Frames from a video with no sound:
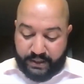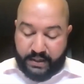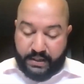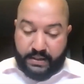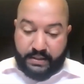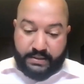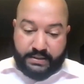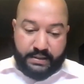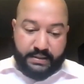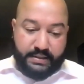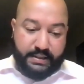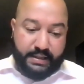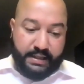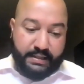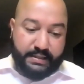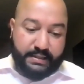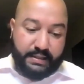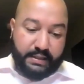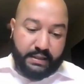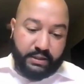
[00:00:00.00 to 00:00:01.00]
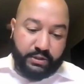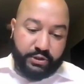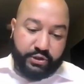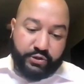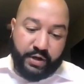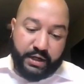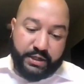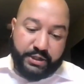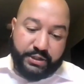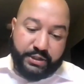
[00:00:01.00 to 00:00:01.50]
Since its
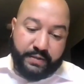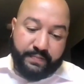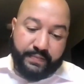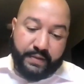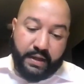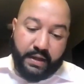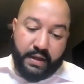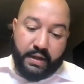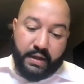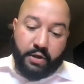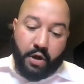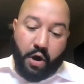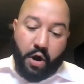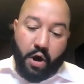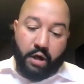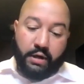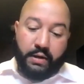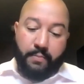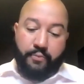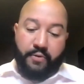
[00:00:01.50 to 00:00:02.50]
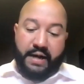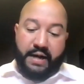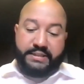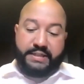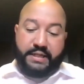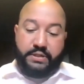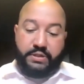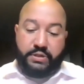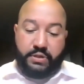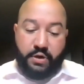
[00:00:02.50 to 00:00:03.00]
construction, the Harlem branch
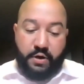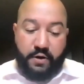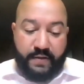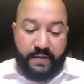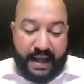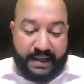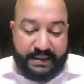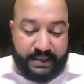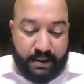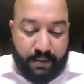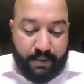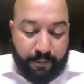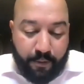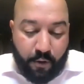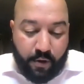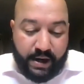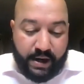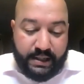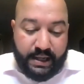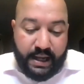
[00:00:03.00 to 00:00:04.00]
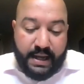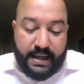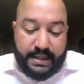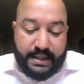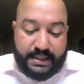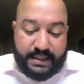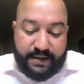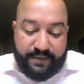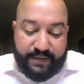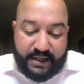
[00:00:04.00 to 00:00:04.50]
has served as an important
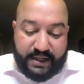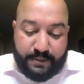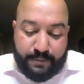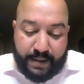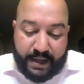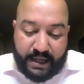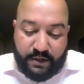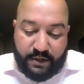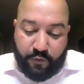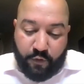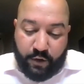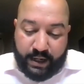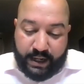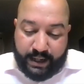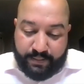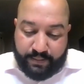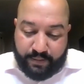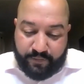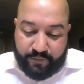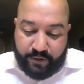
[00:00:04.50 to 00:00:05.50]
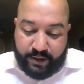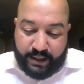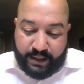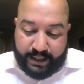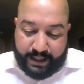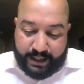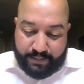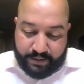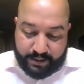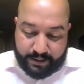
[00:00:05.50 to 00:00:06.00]
civic space for, na- for the
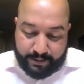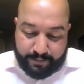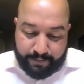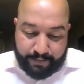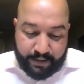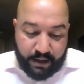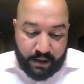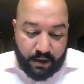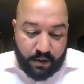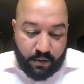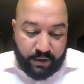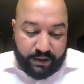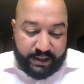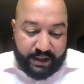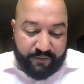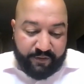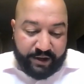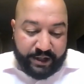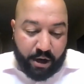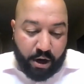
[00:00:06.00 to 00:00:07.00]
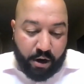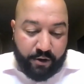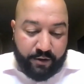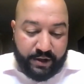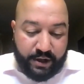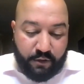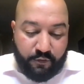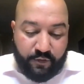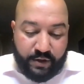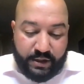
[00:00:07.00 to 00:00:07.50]
neighborhood, with a variety
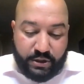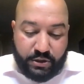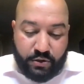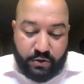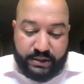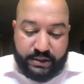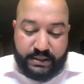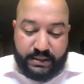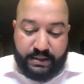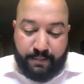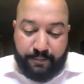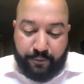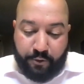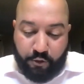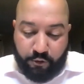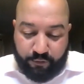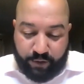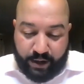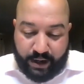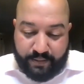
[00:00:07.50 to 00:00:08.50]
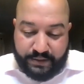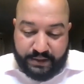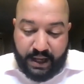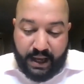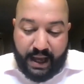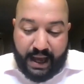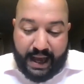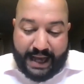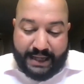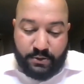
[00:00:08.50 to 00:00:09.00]
of resources and programs,
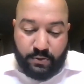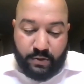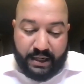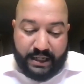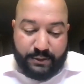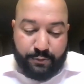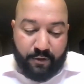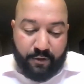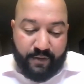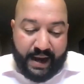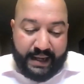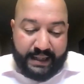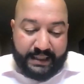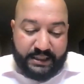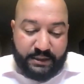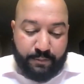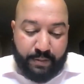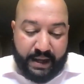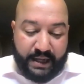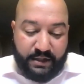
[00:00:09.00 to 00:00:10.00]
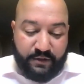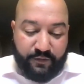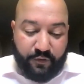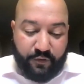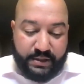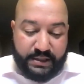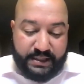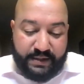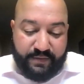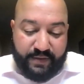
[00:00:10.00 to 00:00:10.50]
as well as providing space for
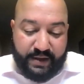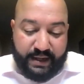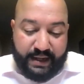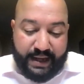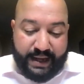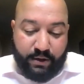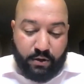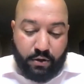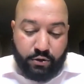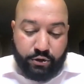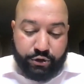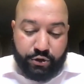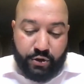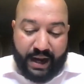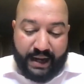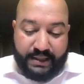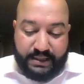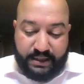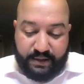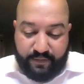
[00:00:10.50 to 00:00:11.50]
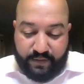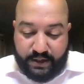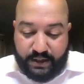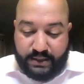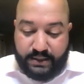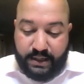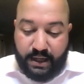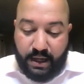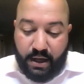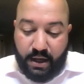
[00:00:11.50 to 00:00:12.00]
civic and cultural
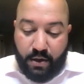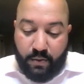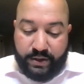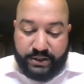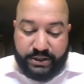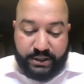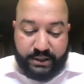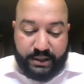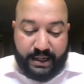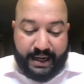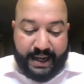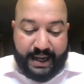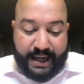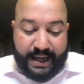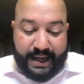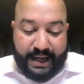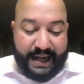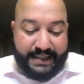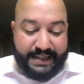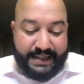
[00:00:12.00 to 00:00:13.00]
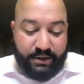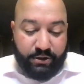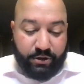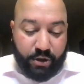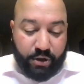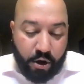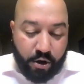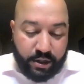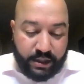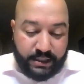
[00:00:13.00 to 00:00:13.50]
activities, which in the late
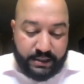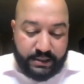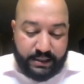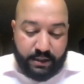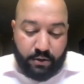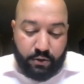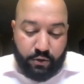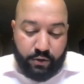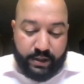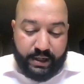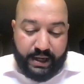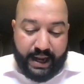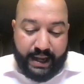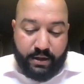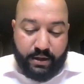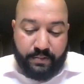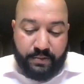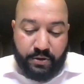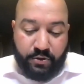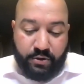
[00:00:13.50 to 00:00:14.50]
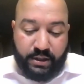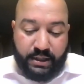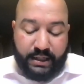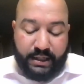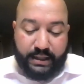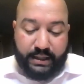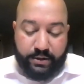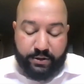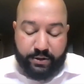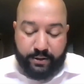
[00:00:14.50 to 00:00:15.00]
1930s included a community
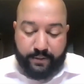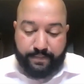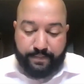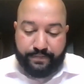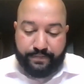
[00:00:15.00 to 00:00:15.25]
theater.